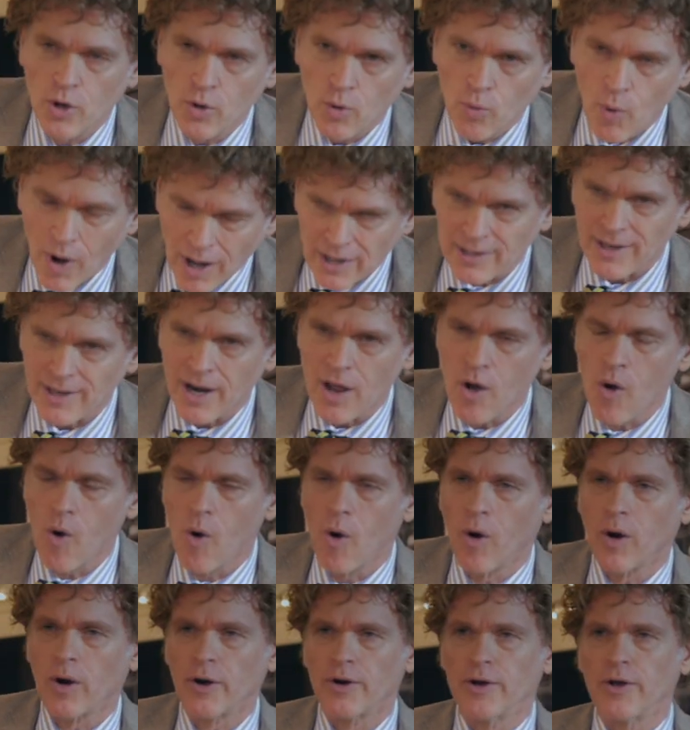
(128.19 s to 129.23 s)
What
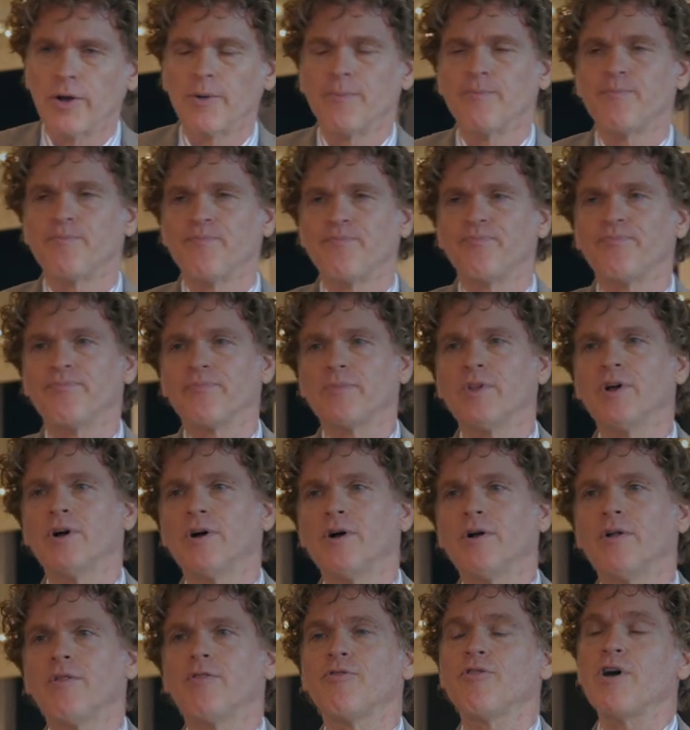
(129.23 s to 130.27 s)
Lord?
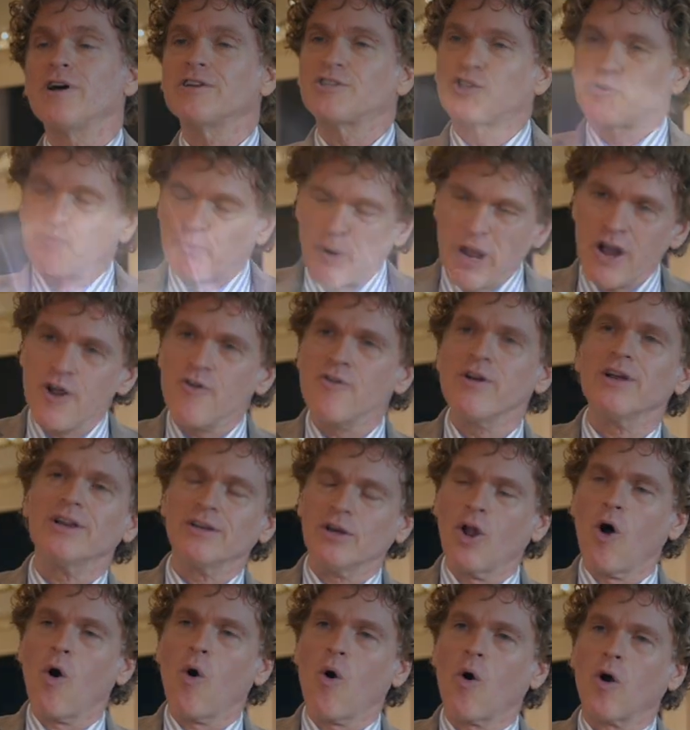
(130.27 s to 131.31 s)
The Spirit
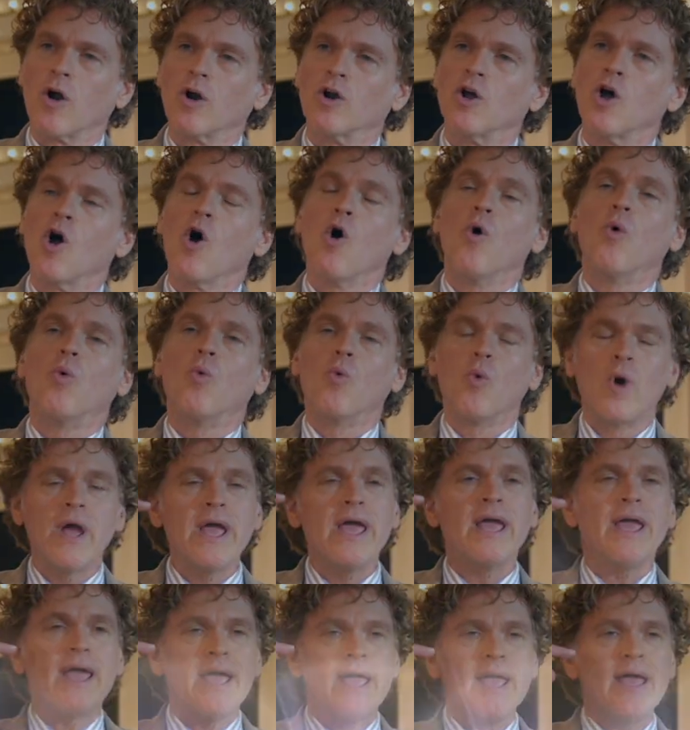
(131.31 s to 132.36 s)
Lord. Yes.
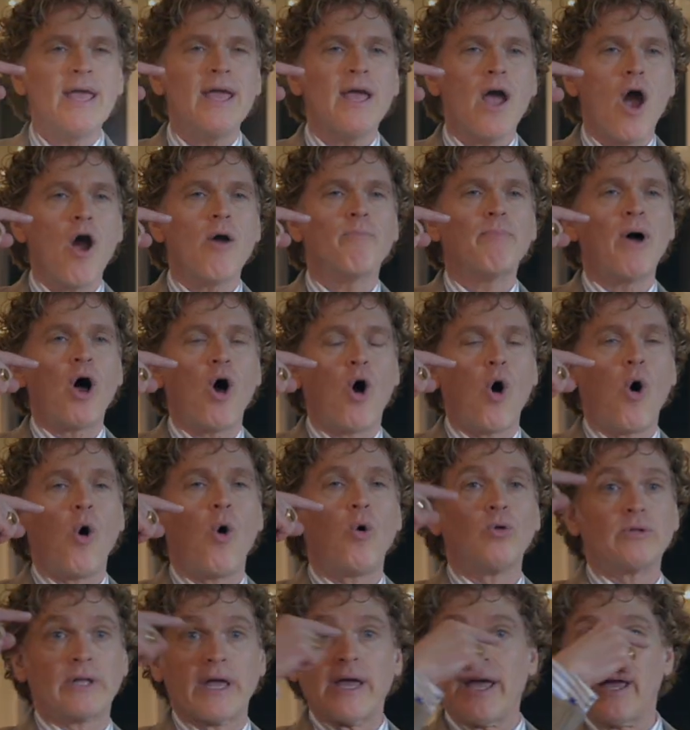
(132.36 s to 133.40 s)
We are
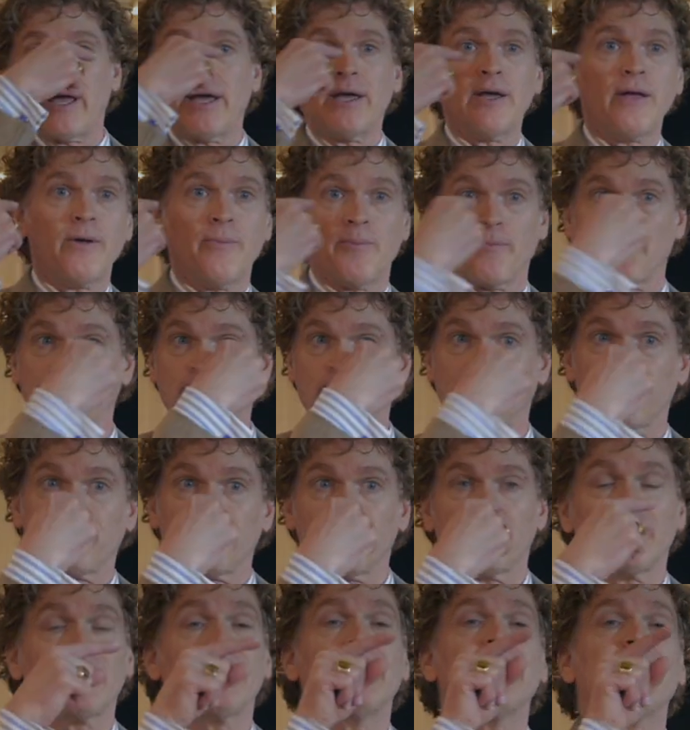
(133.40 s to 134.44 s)
beholding mm-hmm.
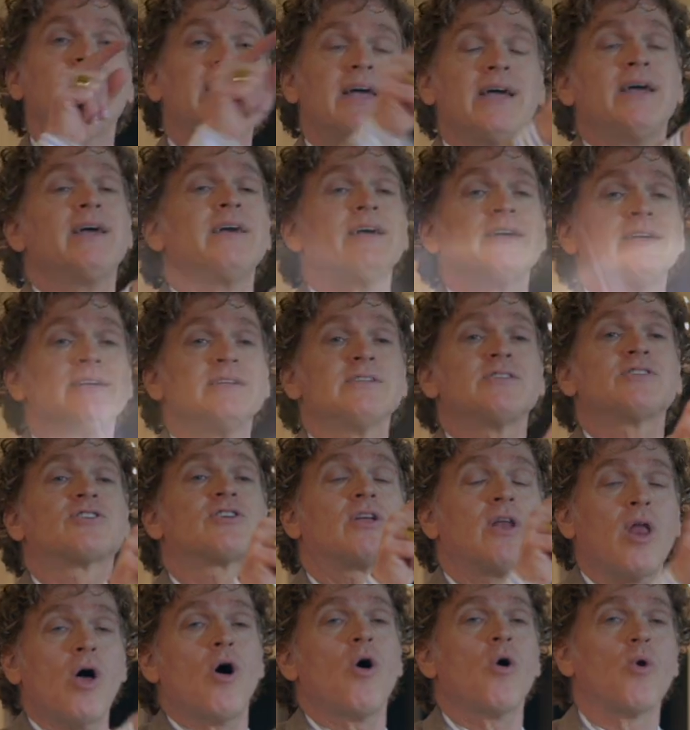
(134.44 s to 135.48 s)
His
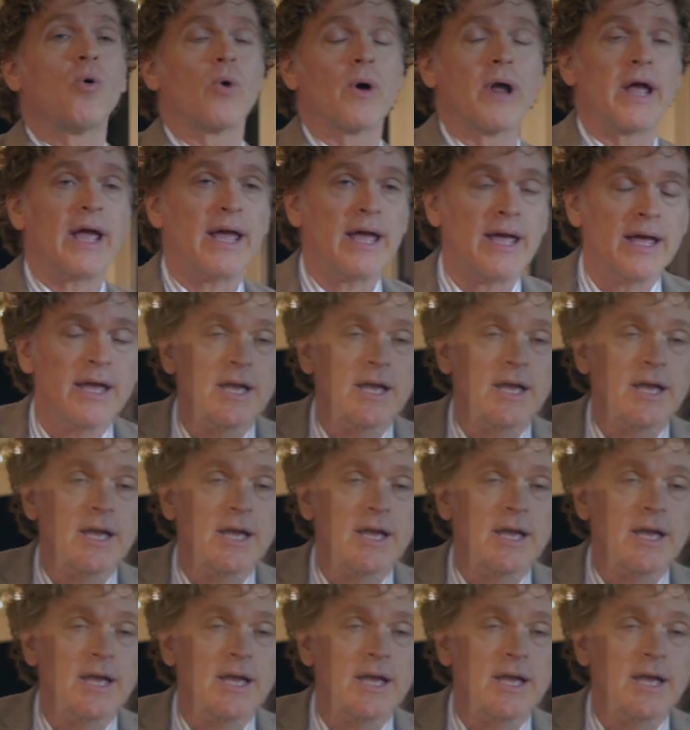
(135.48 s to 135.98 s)
glory.